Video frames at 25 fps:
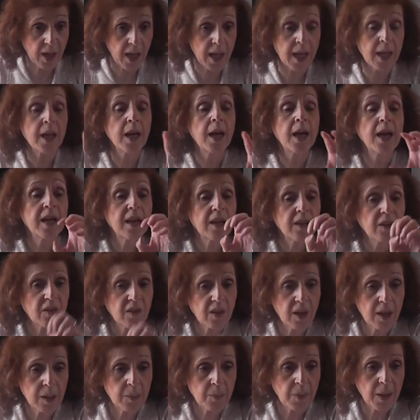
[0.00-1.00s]
Okay? It's
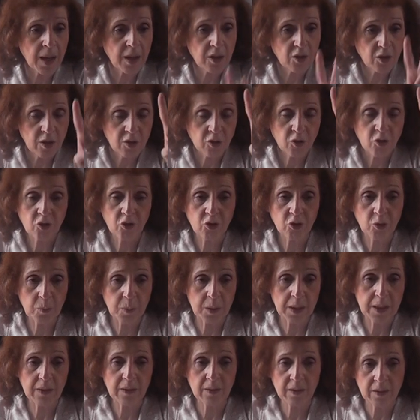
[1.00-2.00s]
talking about there's two
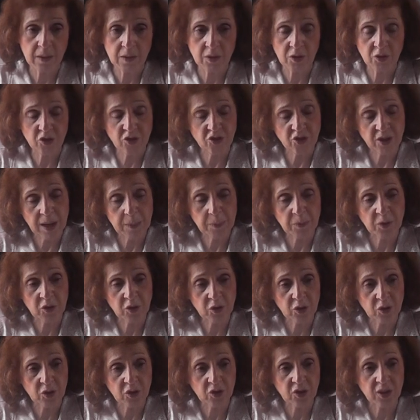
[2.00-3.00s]
beasts in chapter
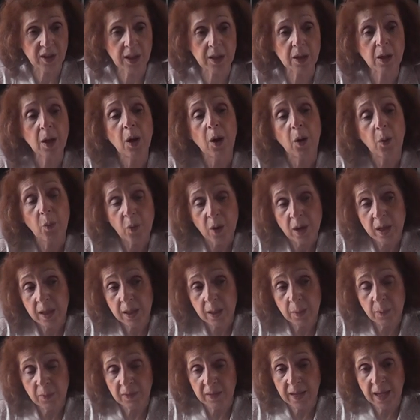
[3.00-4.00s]
13 one
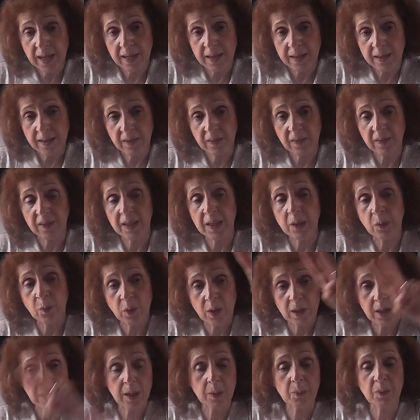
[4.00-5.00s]
comes out of the sea,
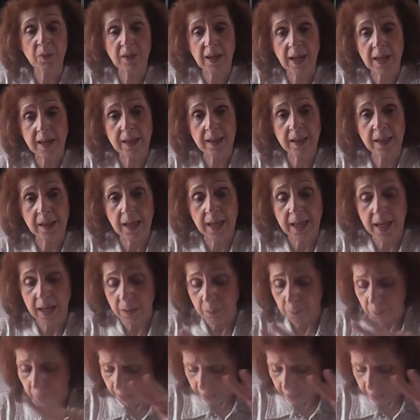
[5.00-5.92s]
one comes out of the land.